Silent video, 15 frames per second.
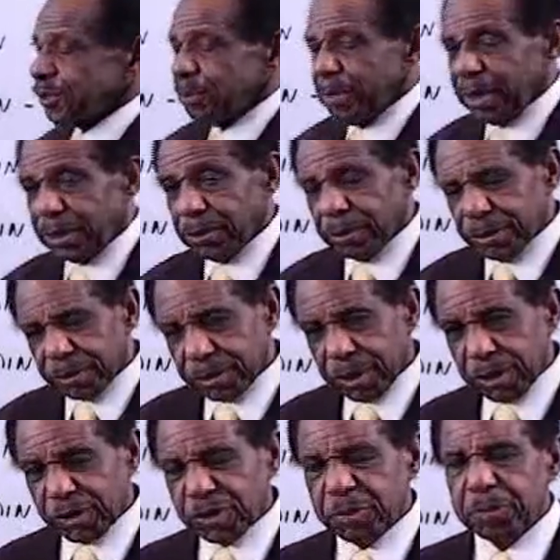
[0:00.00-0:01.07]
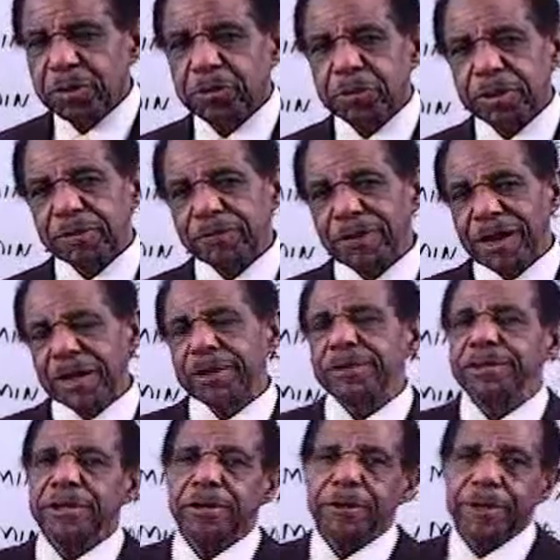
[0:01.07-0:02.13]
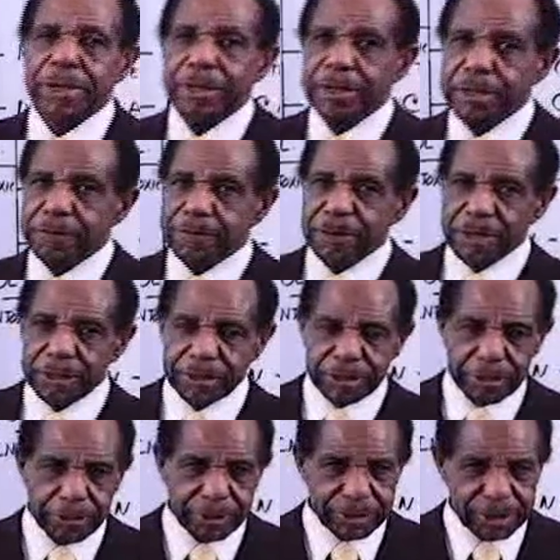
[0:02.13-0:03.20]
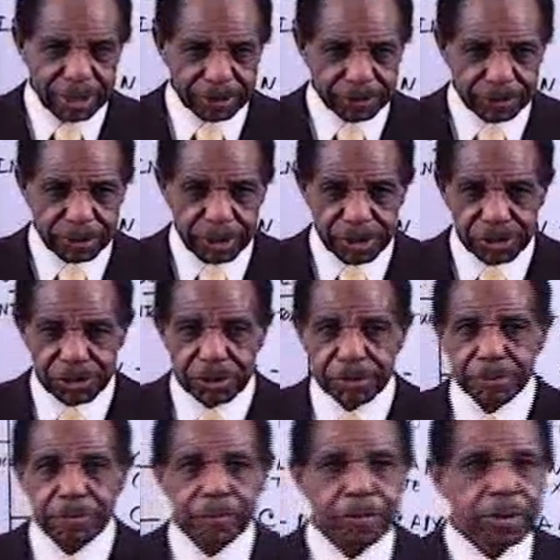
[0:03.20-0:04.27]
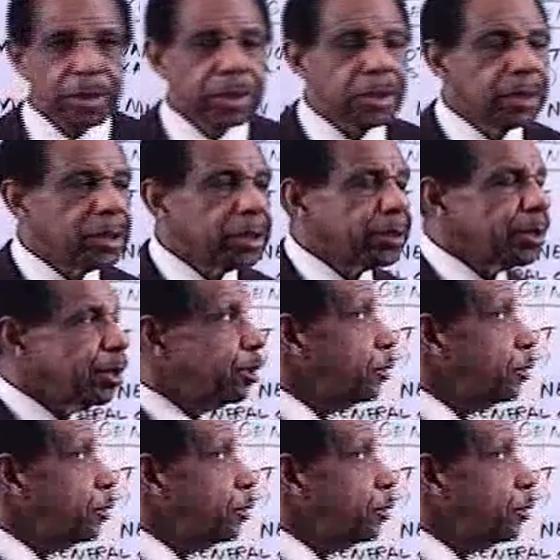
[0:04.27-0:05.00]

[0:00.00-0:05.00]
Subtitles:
make your distinction between voluntary and involuntary intoxication. Then you'd